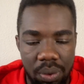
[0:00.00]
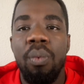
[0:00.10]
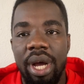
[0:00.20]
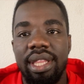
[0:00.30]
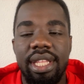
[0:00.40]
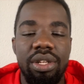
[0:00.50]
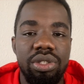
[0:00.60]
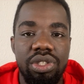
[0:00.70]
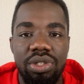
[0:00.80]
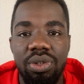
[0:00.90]
One thing you
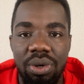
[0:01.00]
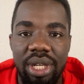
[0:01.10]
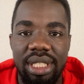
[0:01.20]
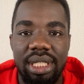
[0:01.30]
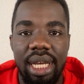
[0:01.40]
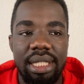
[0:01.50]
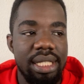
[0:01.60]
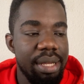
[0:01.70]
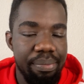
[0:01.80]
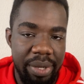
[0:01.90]
should know is that
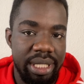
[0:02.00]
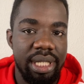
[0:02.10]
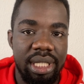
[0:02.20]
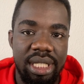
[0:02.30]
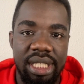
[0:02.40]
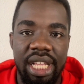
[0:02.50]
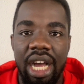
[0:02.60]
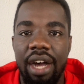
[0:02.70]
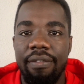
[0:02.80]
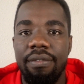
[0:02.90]
in big cities they
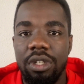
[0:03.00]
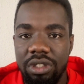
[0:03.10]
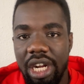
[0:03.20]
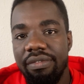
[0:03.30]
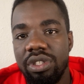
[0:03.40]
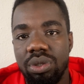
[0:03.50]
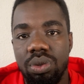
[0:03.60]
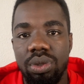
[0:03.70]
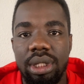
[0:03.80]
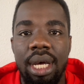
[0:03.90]
have driving
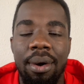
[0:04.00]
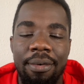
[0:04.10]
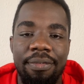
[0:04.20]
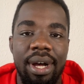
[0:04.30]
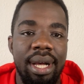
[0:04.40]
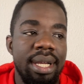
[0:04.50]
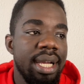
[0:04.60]
schools that offer